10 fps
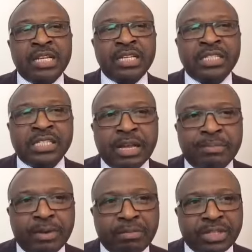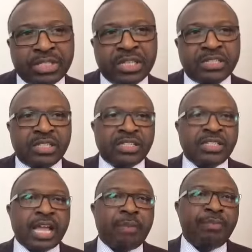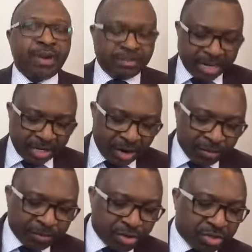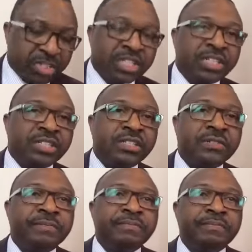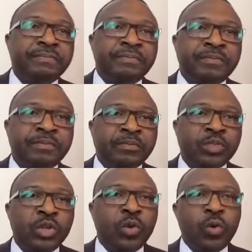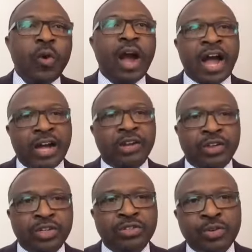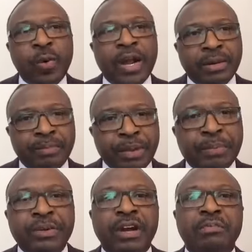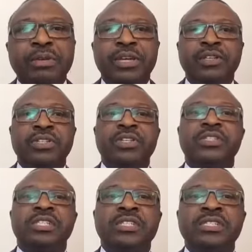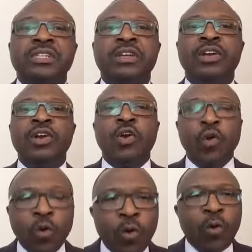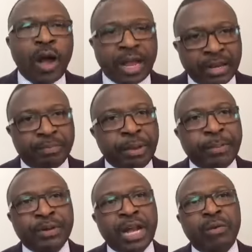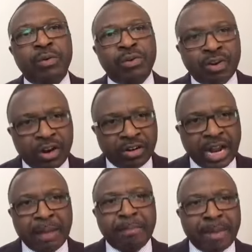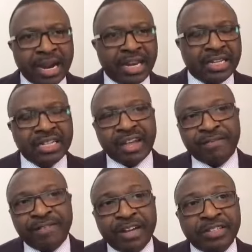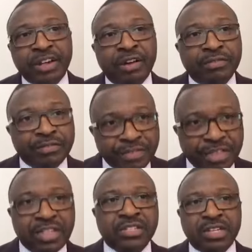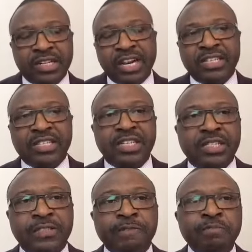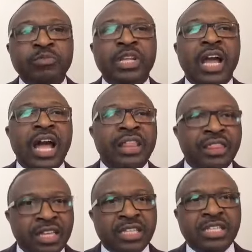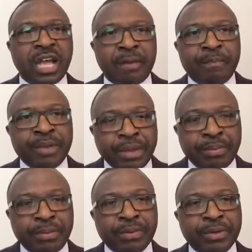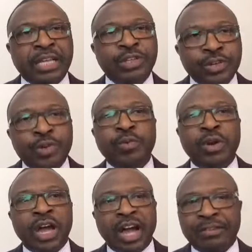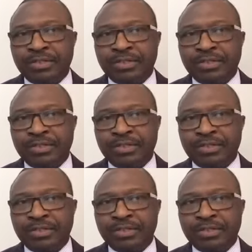Step number 6 is the appointment of trustees. Who are the people that will be your trustees? Who are the people that will run and manage the affairs of this organization? And these are people that you will have